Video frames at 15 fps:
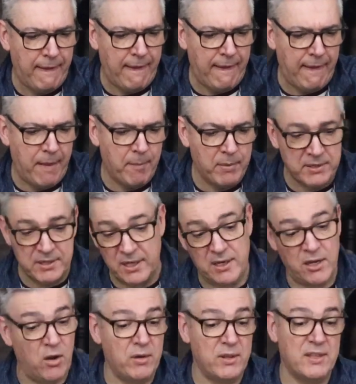I said
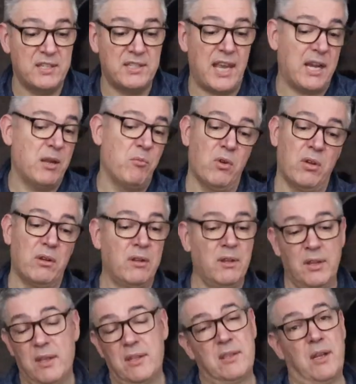and only the second one
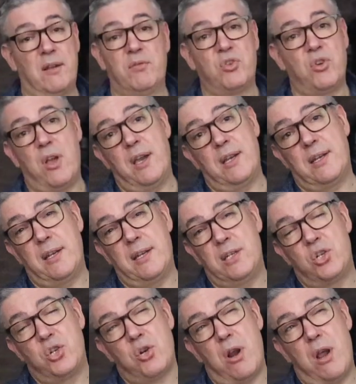that I've tried. I
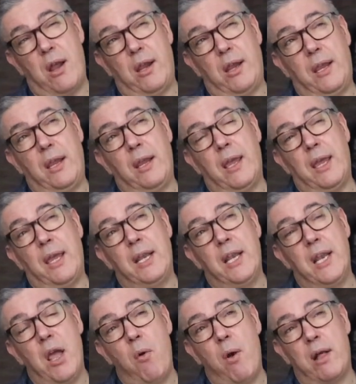did try a
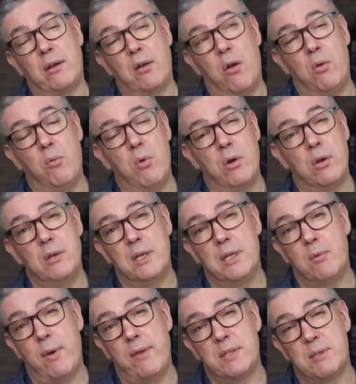low alcohol one in
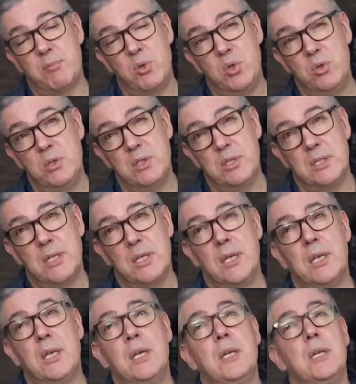the Wetherspoons.
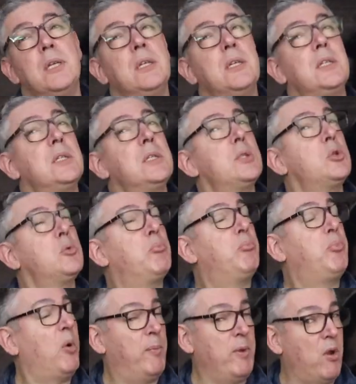
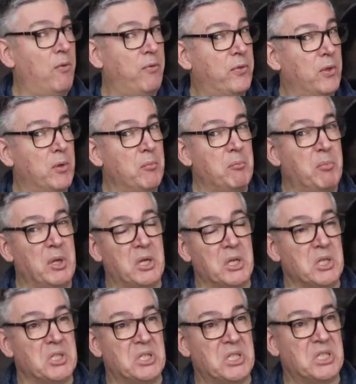Put me off them
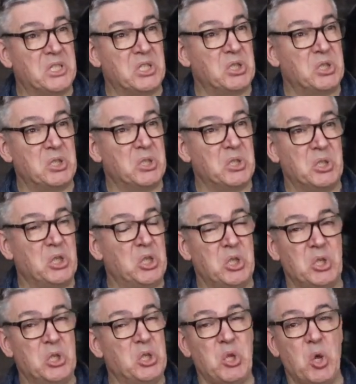because
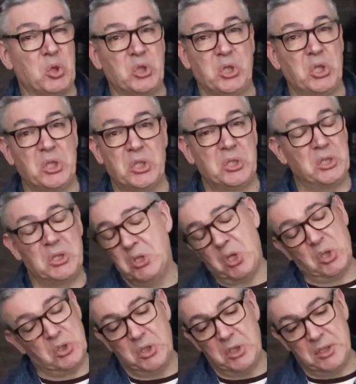not good.
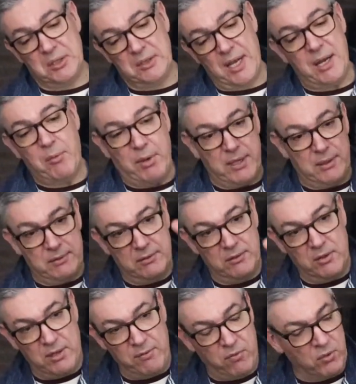Anyway,
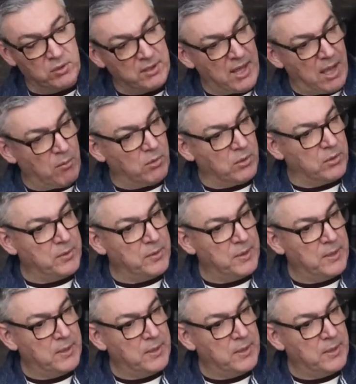looking forward to that one.